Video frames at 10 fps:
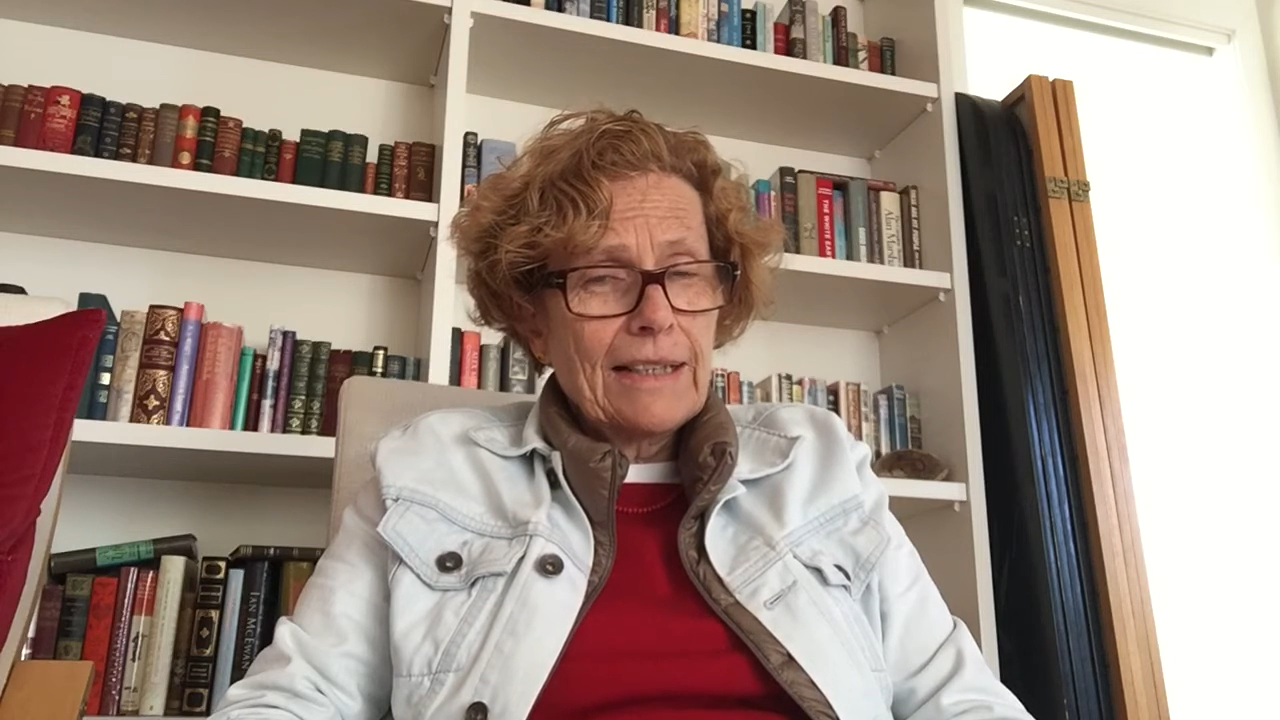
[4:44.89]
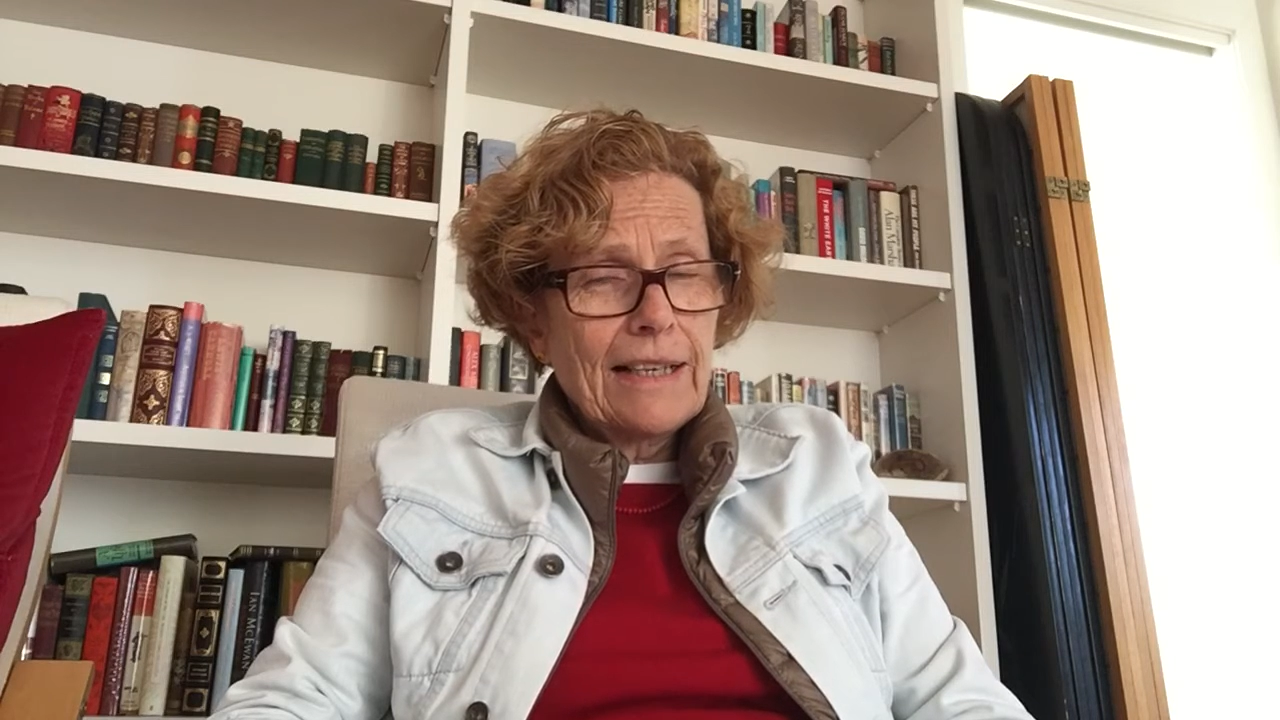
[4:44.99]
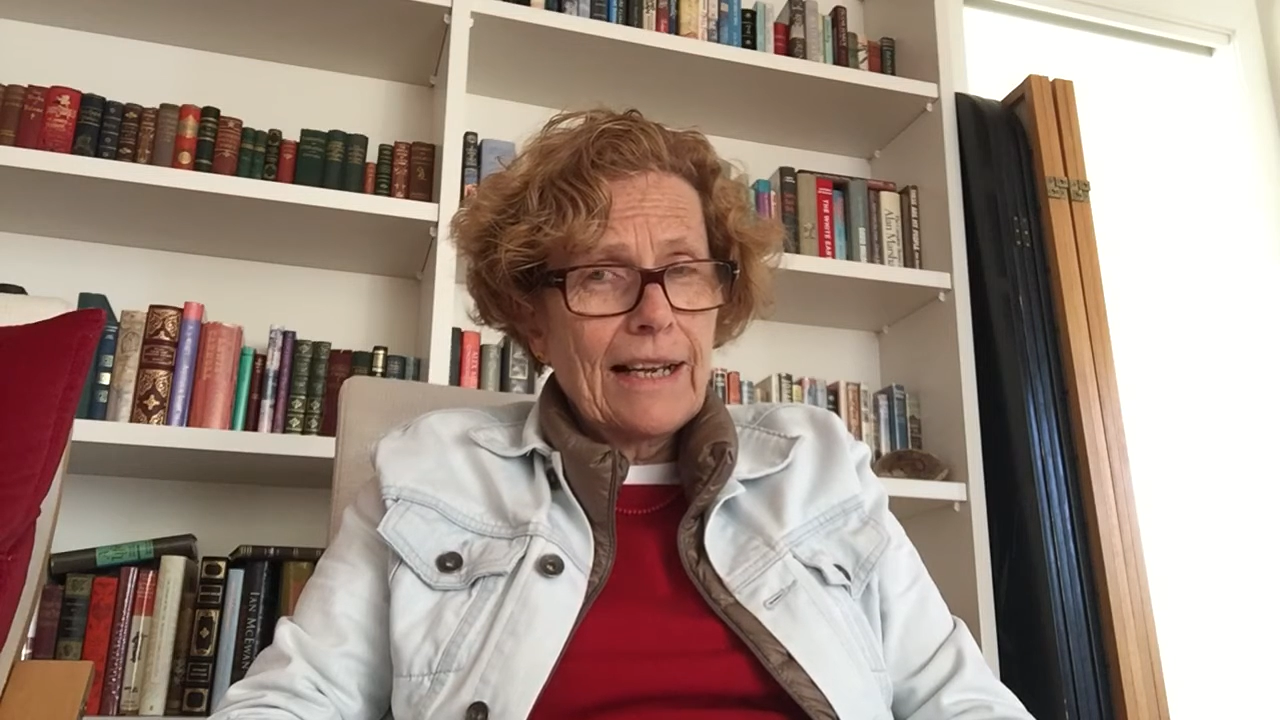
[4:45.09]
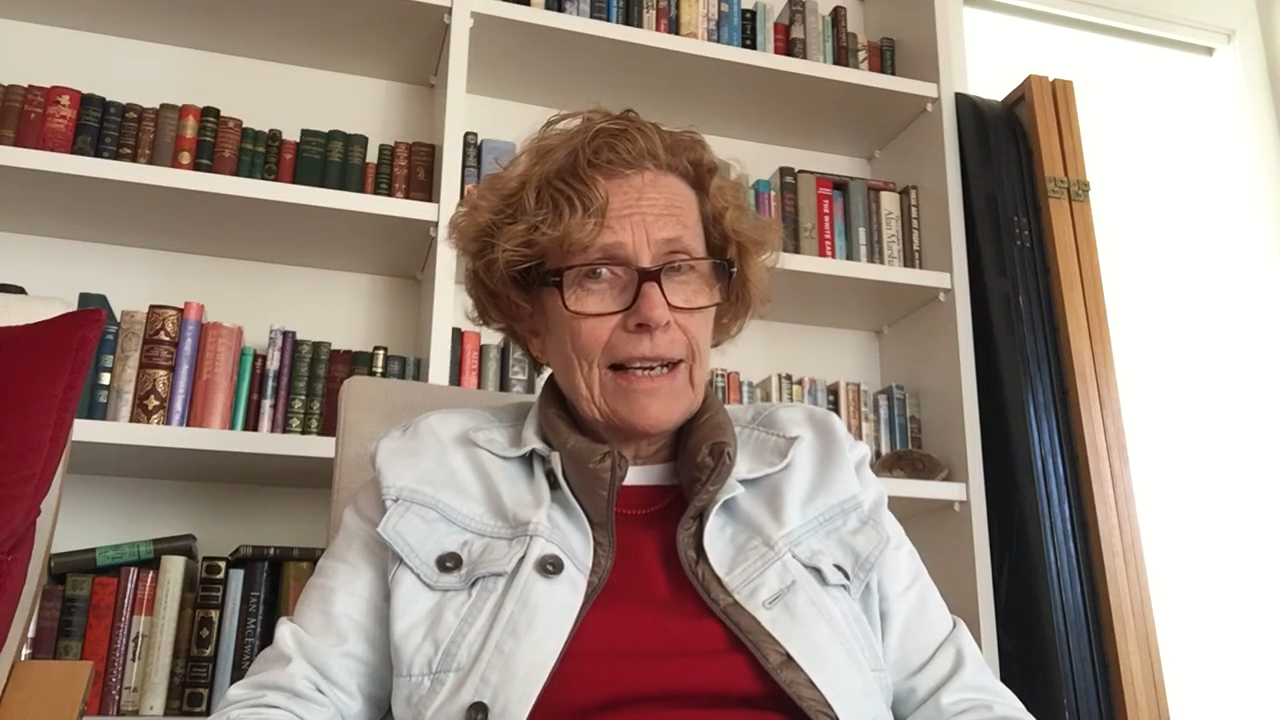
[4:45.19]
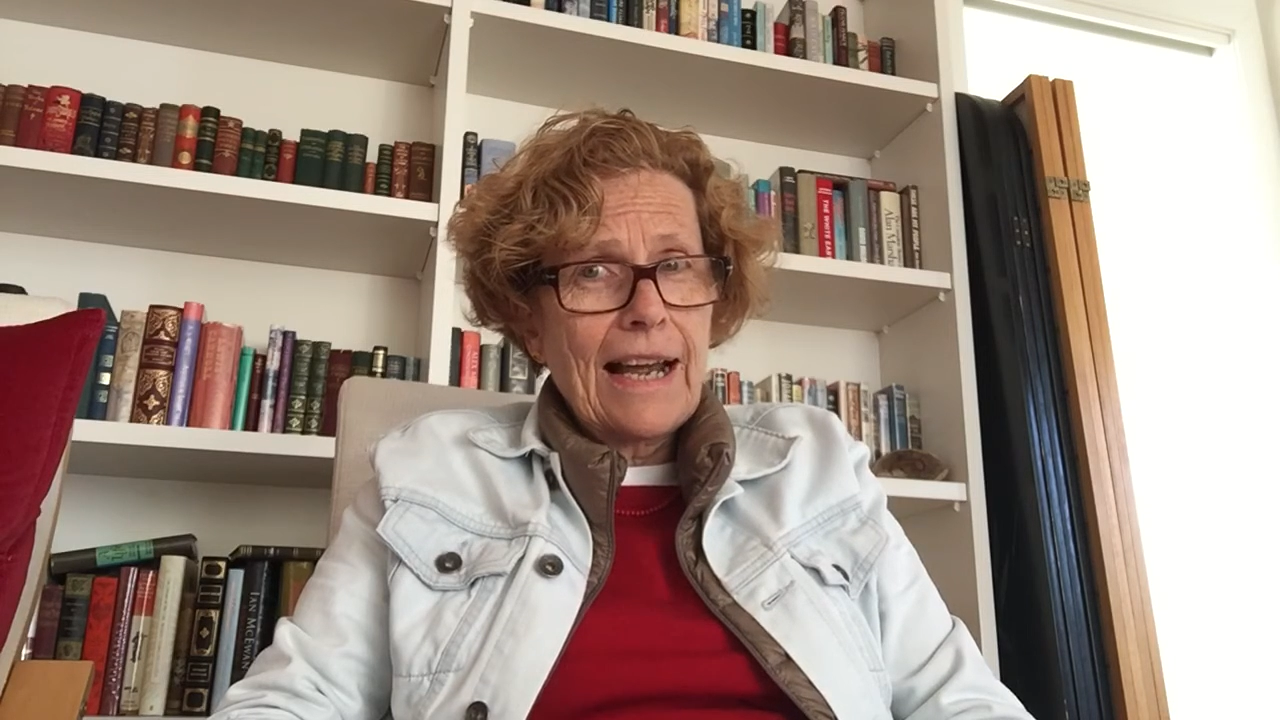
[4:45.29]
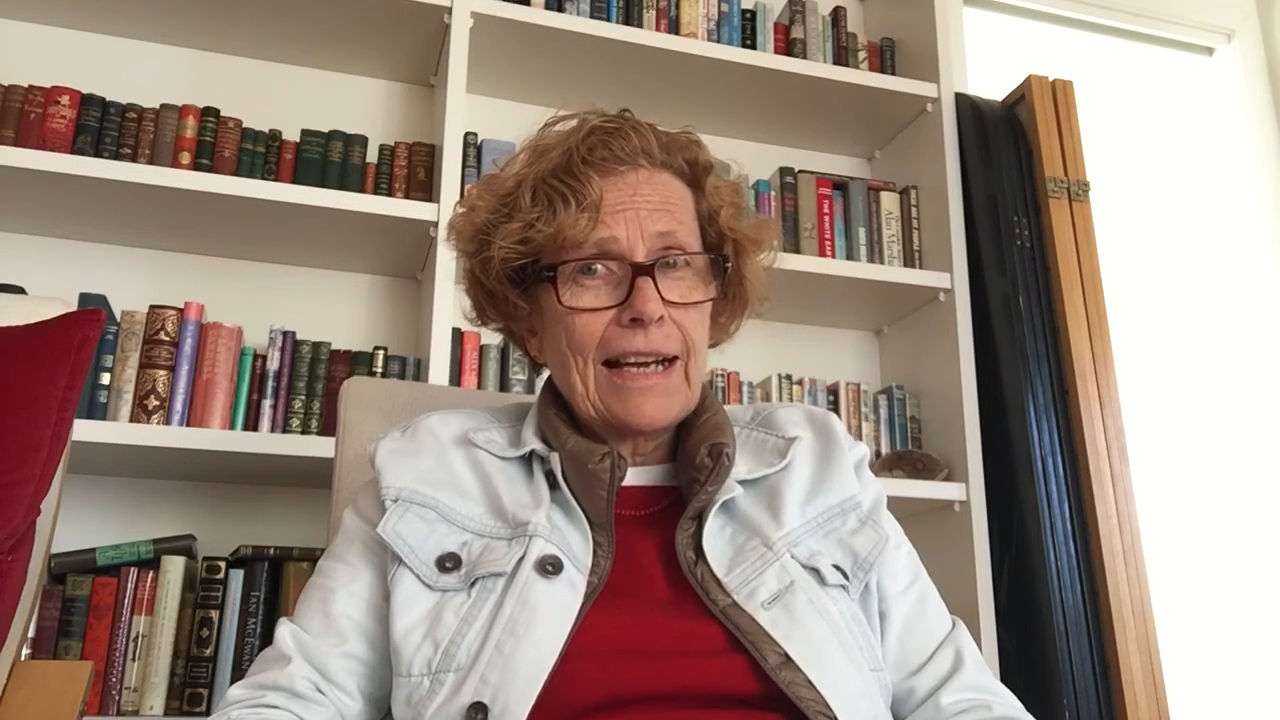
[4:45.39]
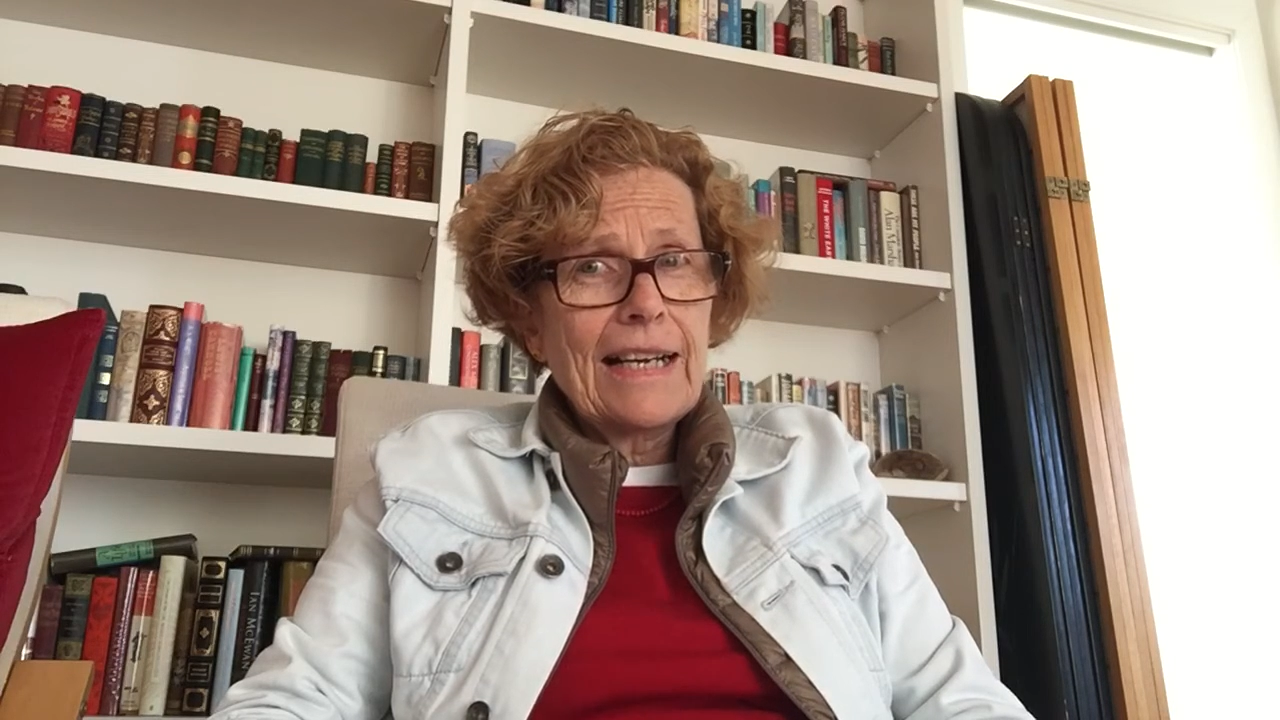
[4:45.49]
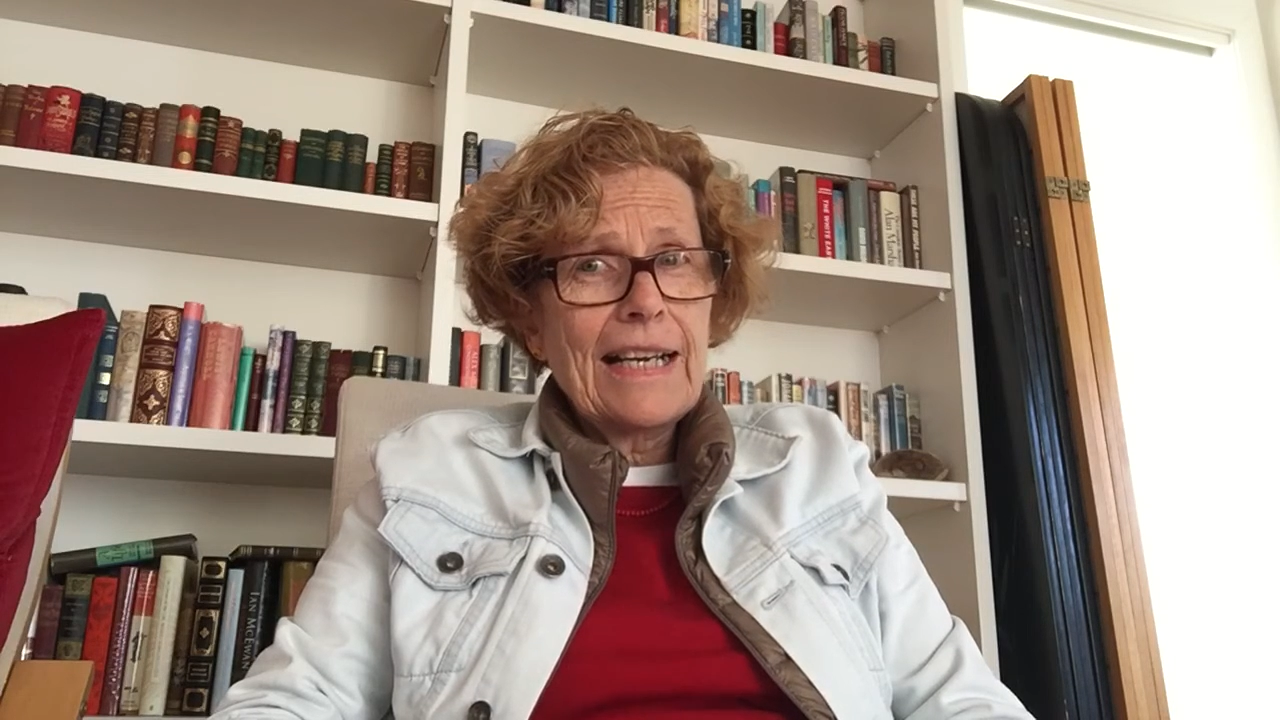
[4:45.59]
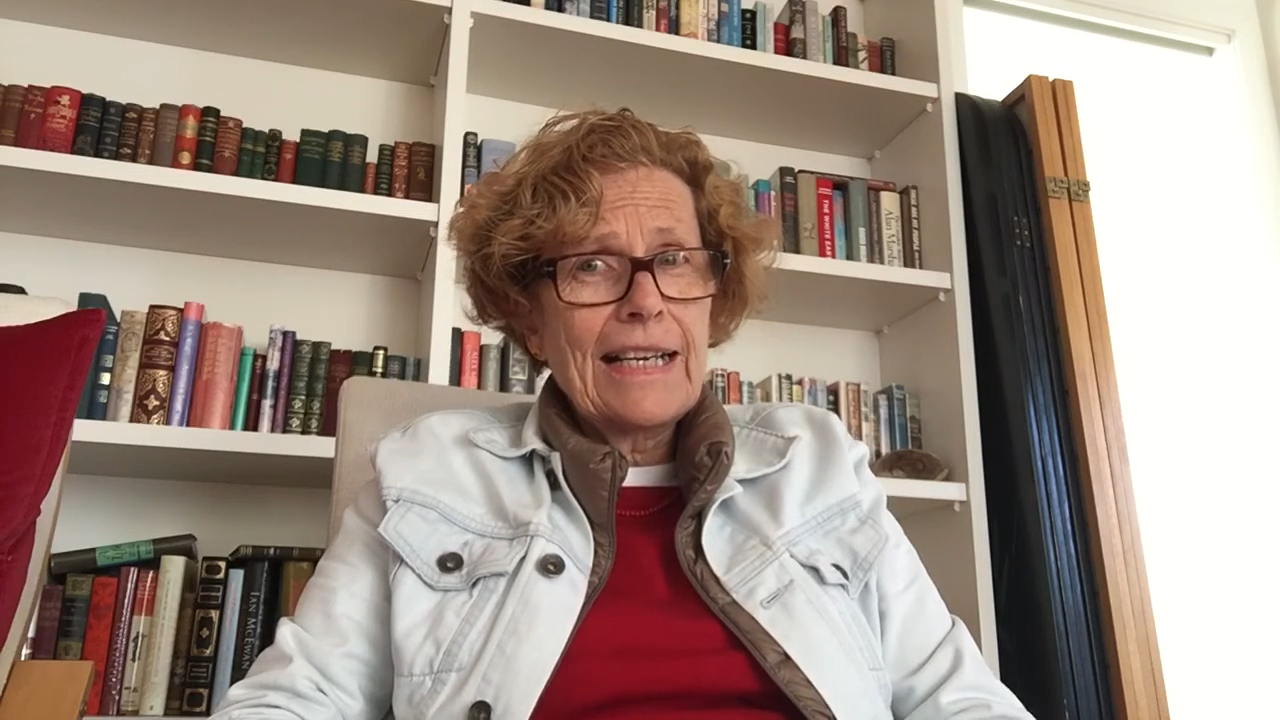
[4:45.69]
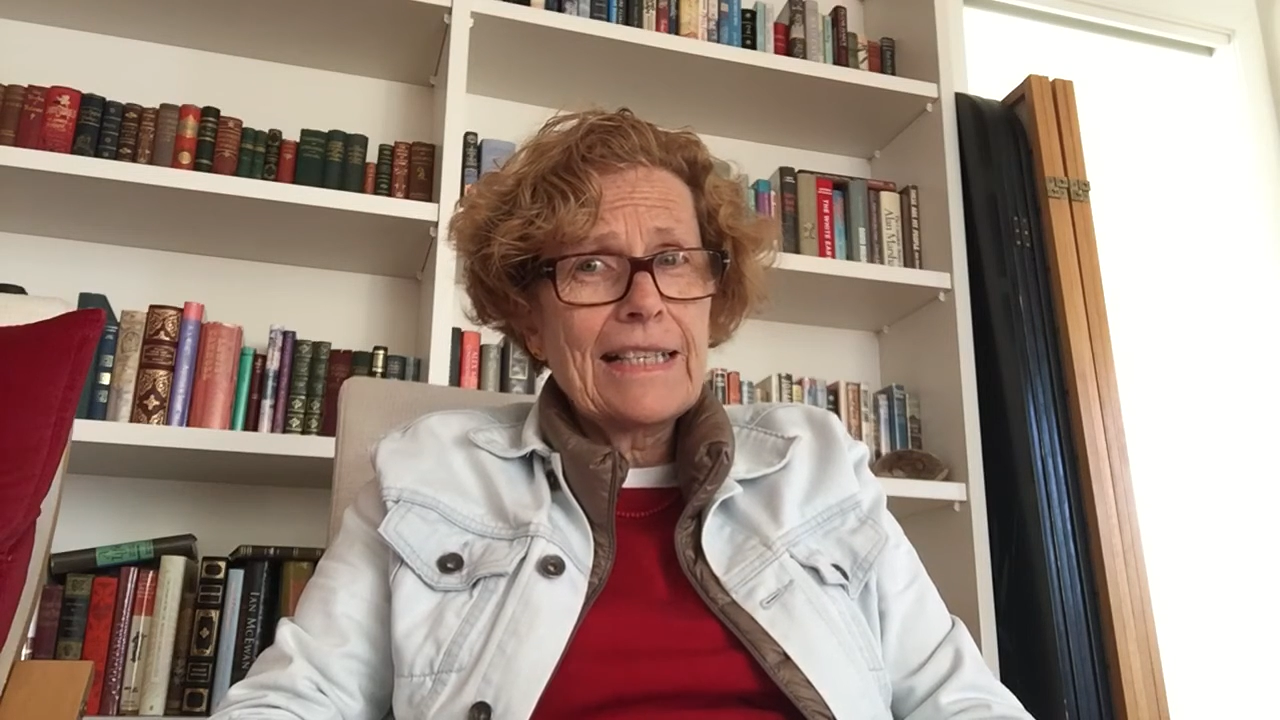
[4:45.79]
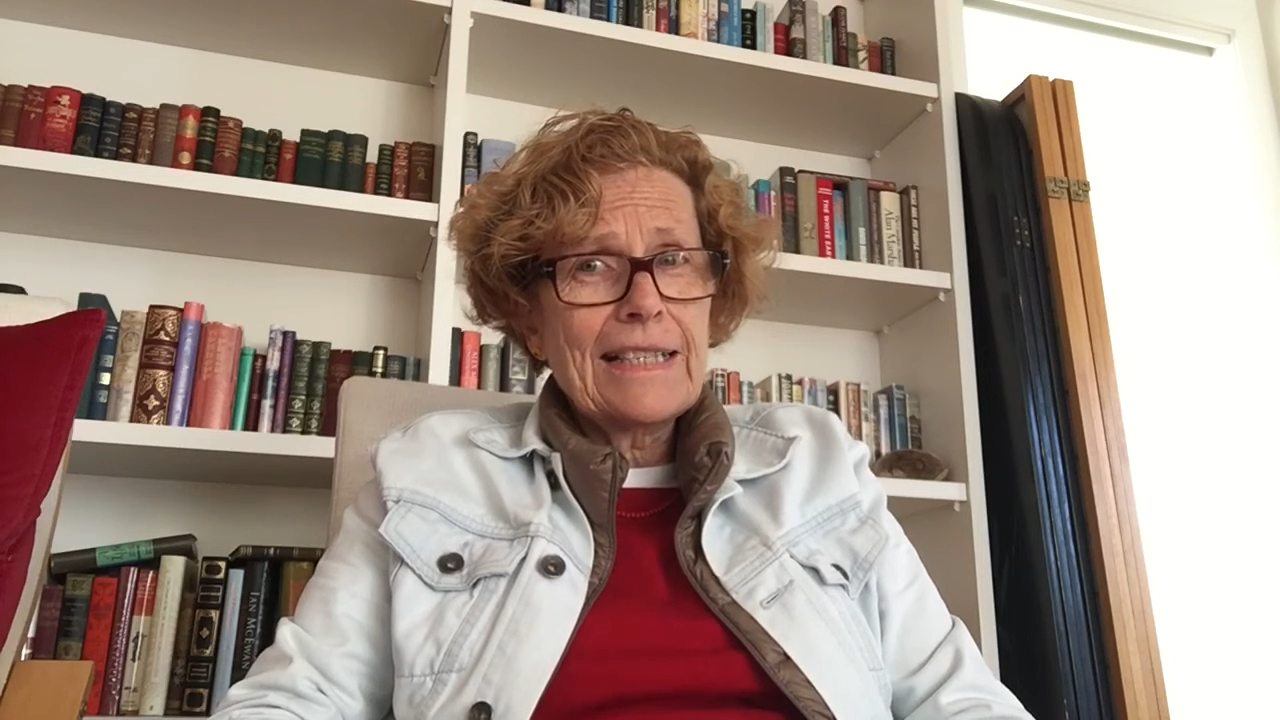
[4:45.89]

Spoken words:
and now he's